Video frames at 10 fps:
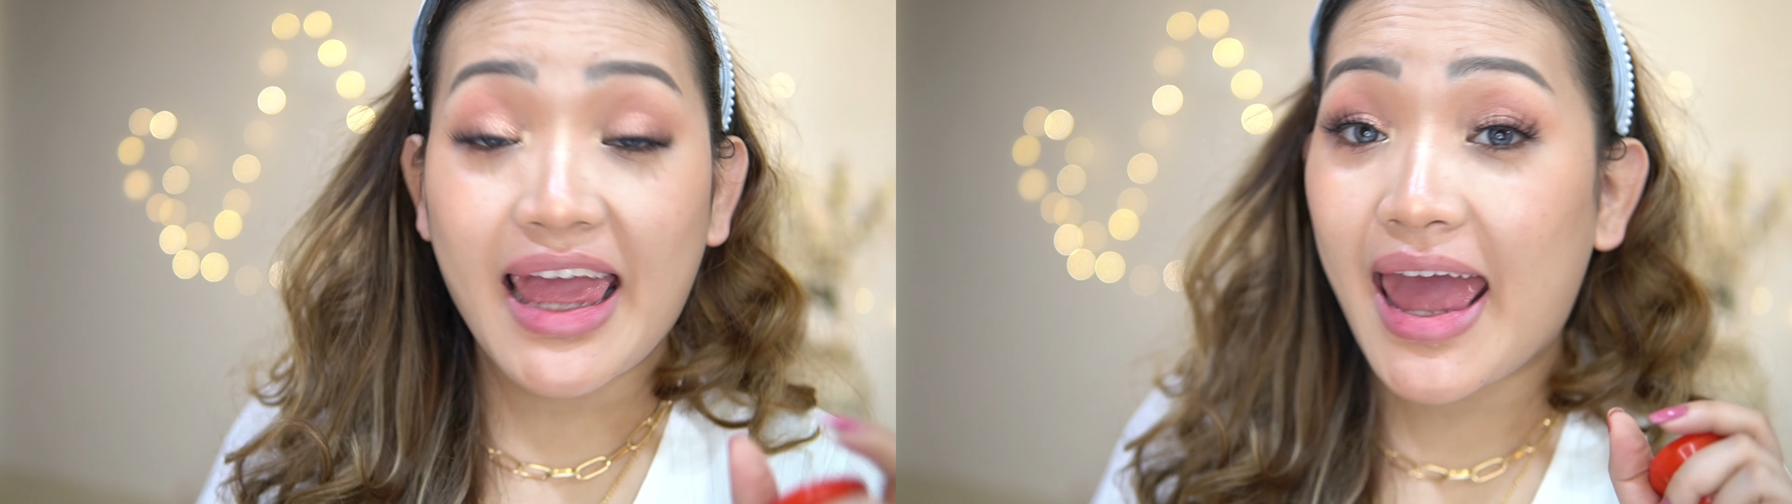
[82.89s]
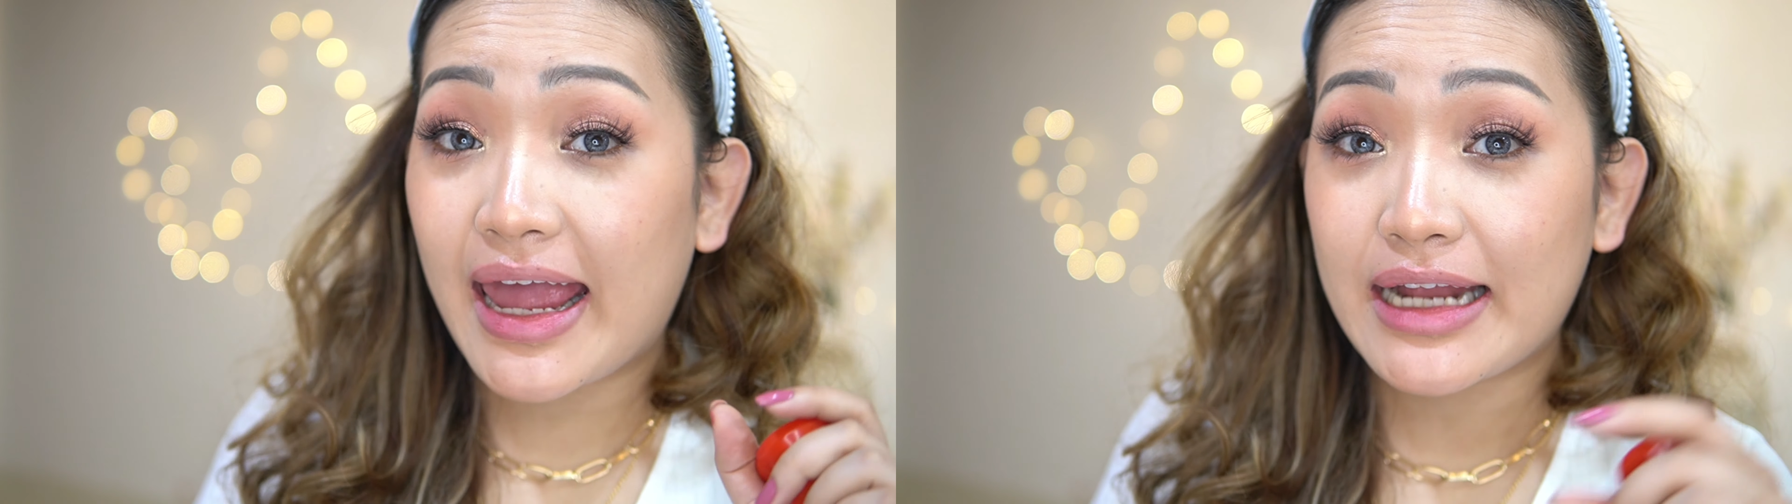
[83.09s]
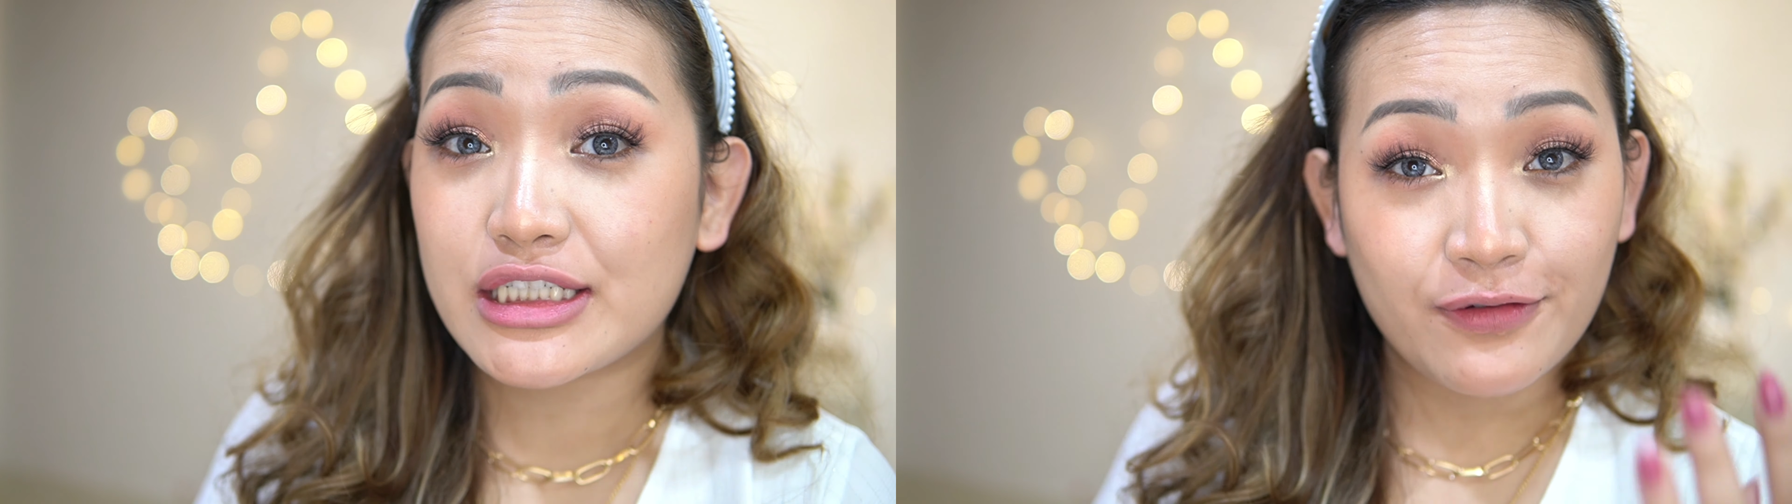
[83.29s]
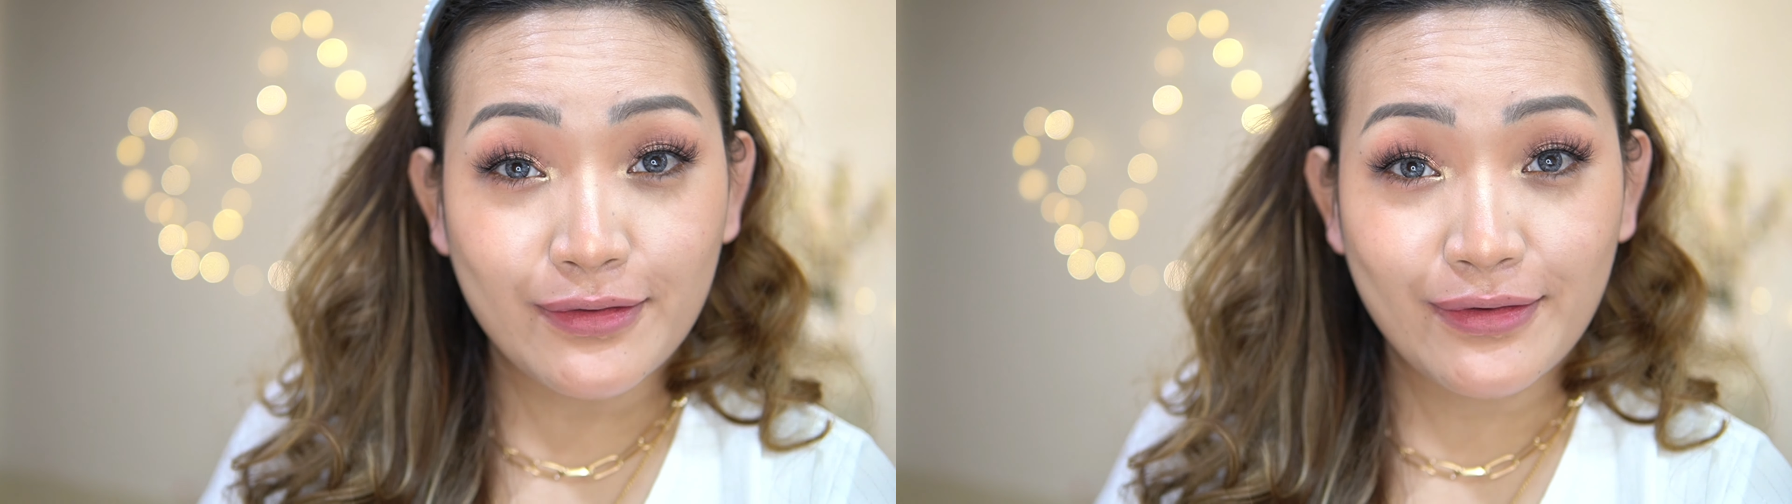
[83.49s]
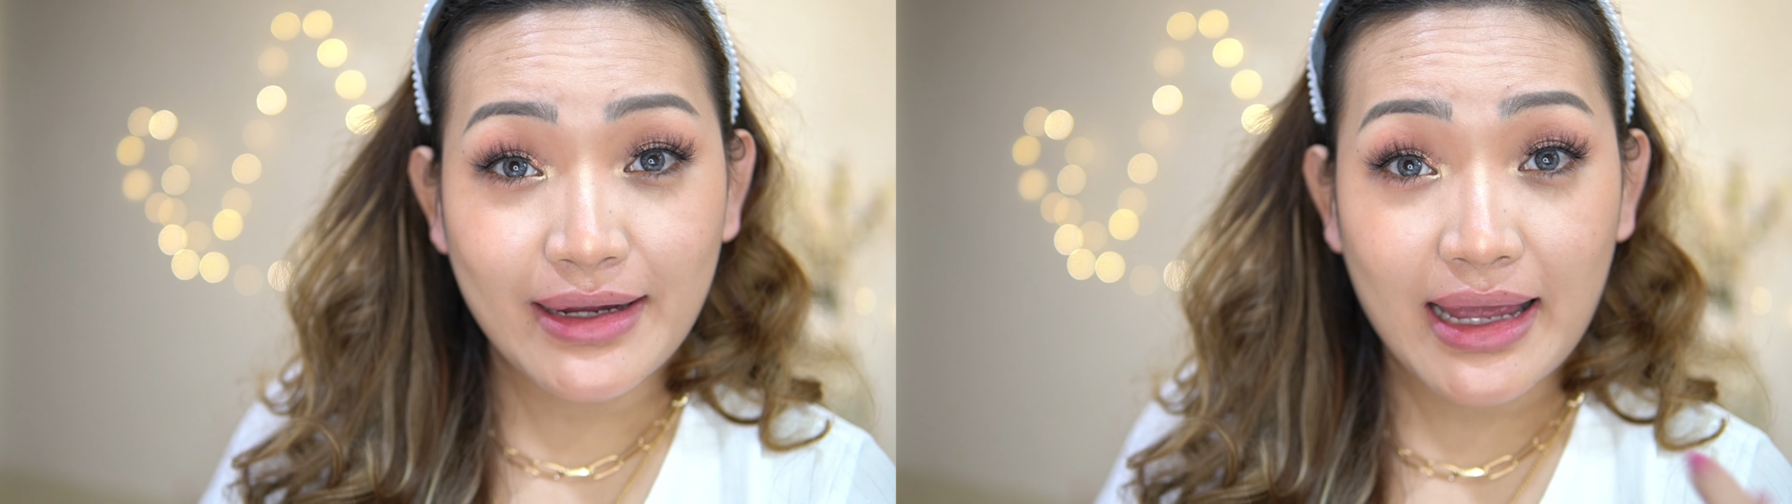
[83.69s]
and if you
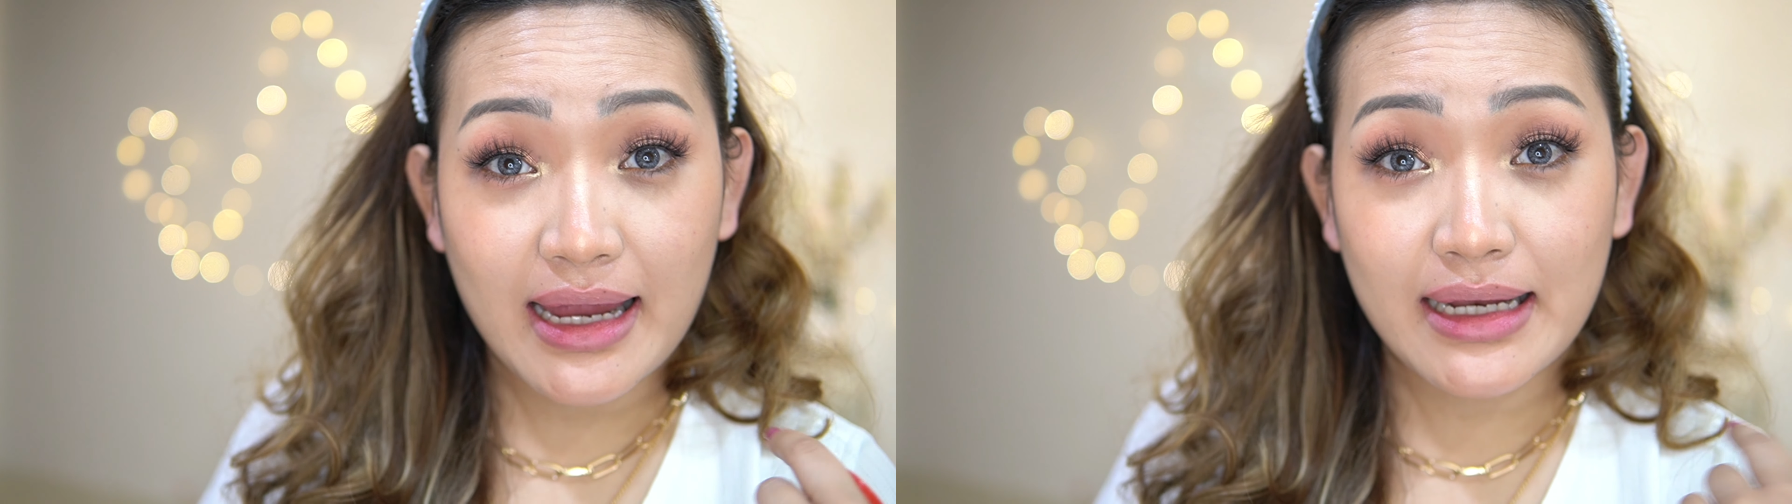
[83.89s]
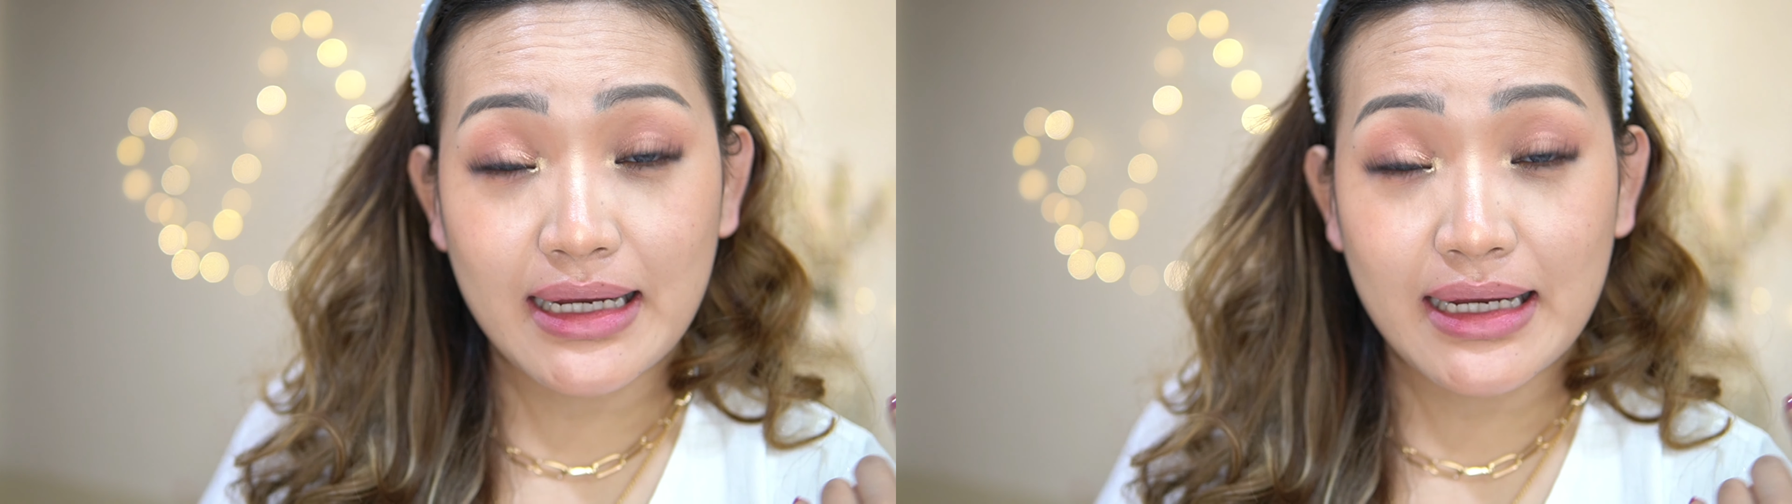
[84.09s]
do it again,